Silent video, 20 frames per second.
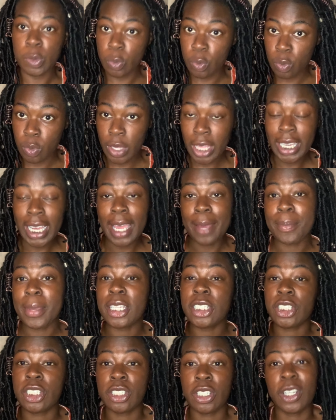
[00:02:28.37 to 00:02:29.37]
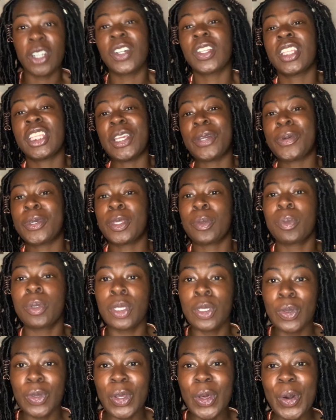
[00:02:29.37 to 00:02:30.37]
like I mentioned earlier, with
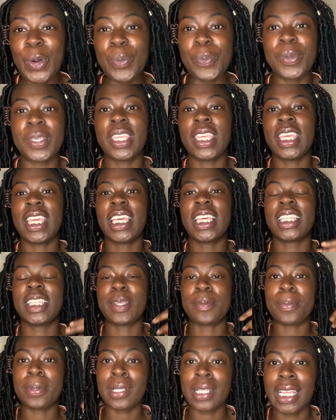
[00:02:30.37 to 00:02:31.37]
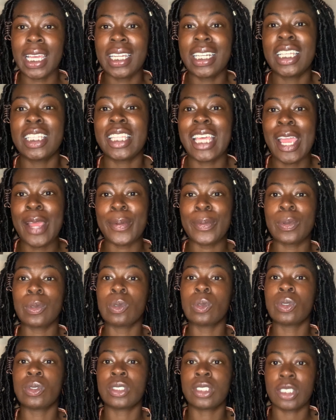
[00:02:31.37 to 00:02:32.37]
Pluto being the planet that
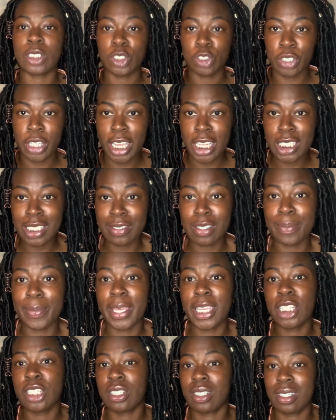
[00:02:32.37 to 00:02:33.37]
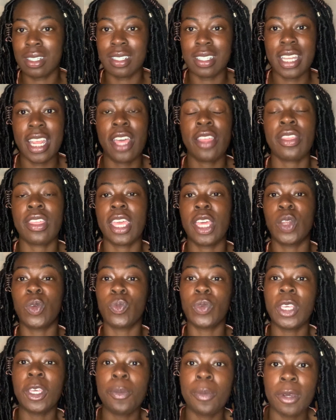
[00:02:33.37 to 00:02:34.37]
rules transformation, death, and
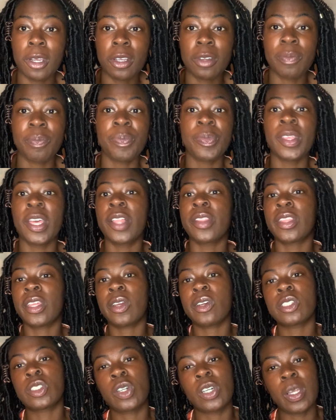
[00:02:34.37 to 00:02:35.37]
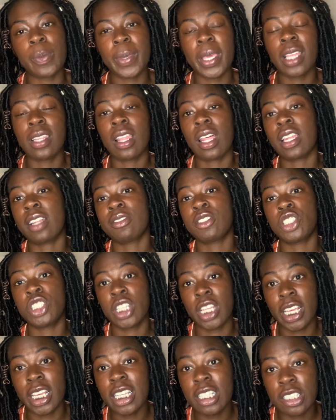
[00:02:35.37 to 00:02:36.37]
rebirth, there is going to be a lot of
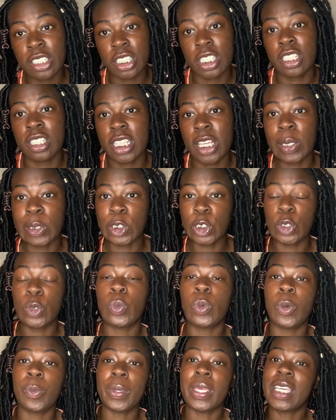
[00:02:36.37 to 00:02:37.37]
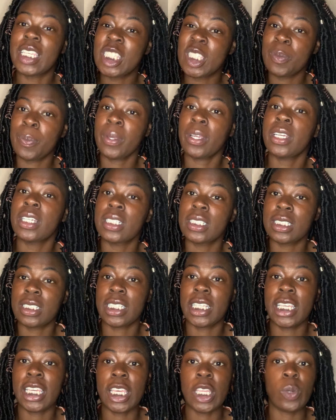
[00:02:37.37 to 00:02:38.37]
changes that you will be
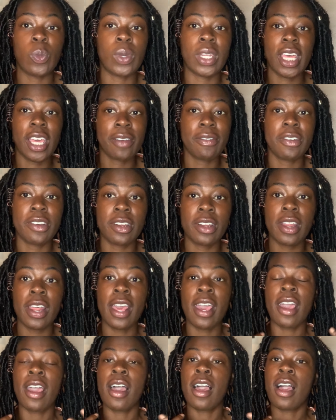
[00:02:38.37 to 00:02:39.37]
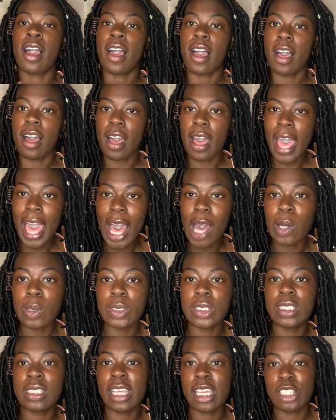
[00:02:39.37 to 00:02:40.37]
experiencing in whatever house
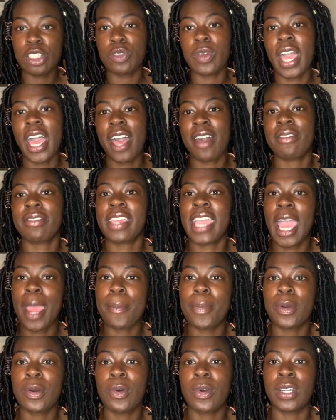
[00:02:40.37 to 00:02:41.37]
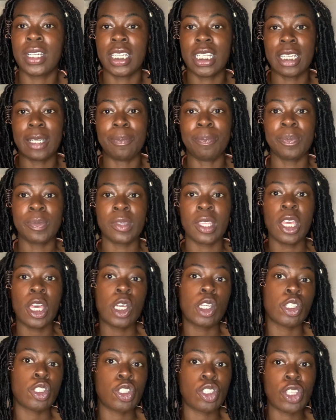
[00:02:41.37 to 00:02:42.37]
that you have Capricorn in.
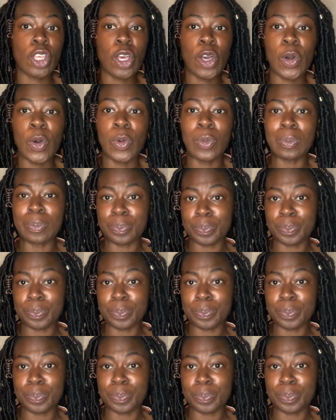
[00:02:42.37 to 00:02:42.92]
So